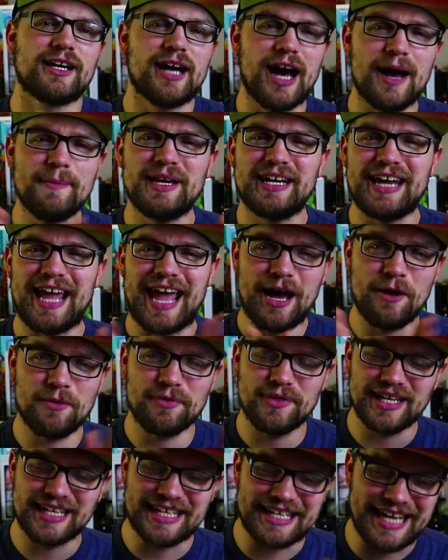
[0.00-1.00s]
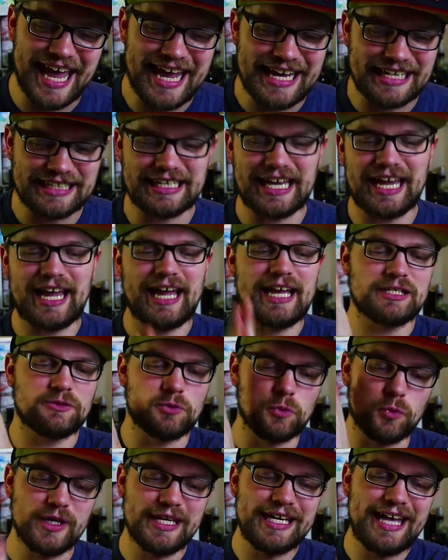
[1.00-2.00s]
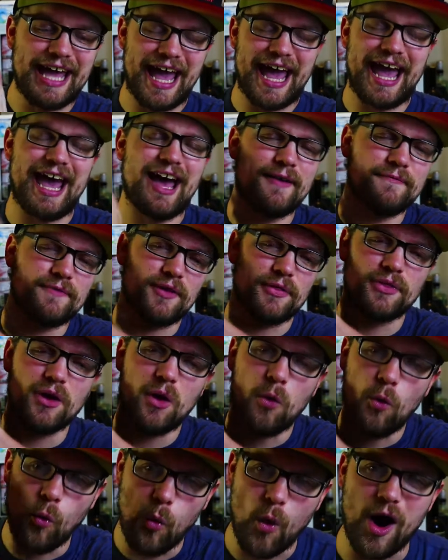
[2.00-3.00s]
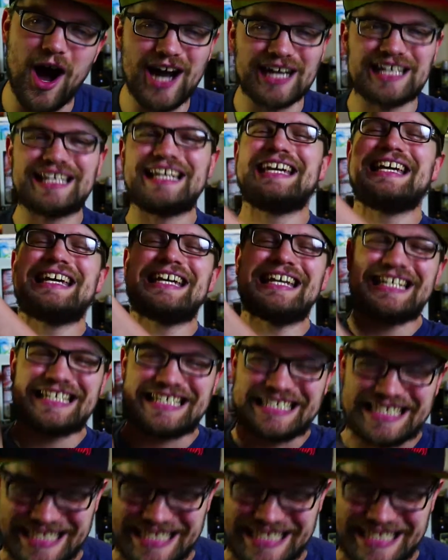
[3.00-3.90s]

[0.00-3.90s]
Coming out the gate, guys, we have The Walking